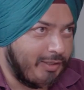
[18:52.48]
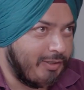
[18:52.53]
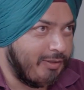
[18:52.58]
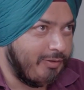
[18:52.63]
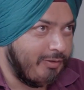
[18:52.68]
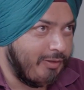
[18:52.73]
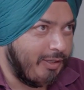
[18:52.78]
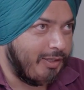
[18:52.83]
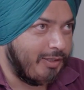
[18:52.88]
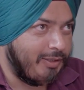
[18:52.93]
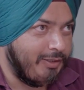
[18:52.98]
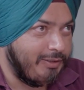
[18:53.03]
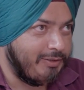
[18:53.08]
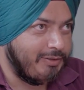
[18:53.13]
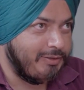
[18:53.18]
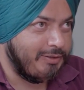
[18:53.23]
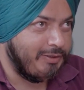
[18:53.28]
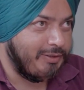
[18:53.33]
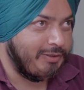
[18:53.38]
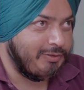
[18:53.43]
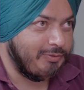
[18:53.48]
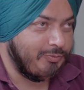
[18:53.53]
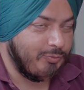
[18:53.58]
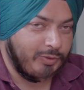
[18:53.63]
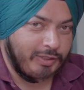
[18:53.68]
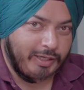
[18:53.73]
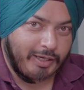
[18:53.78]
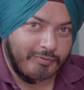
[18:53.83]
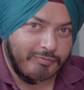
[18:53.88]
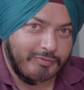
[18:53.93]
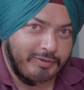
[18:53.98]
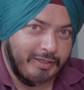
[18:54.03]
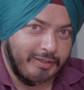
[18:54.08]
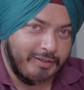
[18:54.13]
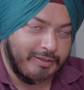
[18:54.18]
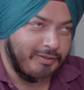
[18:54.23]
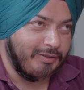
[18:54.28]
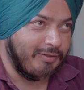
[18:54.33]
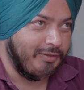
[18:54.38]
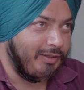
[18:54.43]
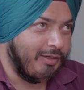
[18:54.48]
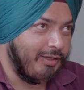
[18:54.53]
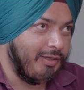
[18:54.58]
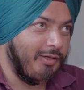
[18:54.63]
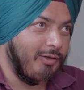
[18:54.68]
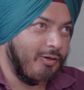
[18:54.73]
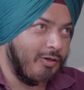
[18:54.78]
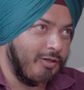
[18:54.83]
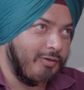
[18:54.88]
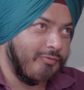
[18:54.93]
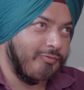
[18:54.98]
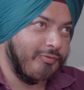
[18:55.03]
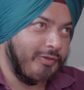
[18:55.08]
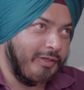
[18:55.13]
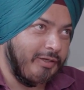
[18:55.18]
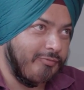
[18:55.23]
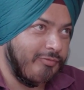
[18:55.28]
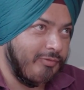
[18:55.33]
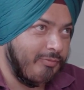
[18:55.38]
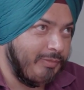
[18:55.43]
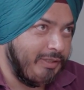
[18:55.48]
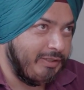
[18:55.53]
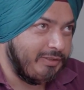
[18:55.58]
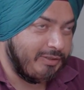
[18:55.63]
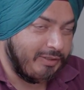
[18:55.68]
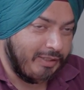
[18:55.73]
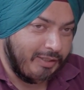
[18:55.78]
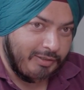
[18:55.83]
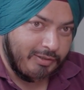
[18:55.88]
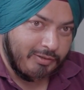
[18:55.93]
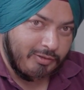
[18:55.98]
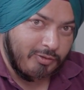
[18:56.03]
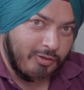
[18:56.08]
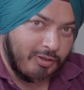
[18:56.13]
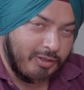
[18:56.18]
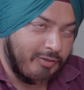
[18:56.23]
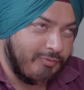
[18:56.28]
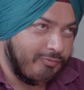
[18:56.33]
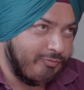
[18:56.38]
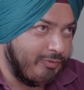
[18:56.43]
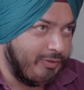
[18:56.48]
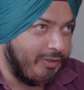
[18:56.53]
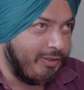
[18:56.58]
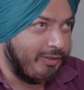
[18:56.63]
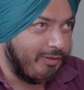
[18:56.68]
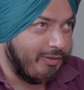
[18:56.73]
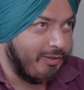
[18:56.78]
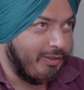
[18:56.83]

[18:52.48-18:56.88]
our listeners would have taken a lot of information and a lot of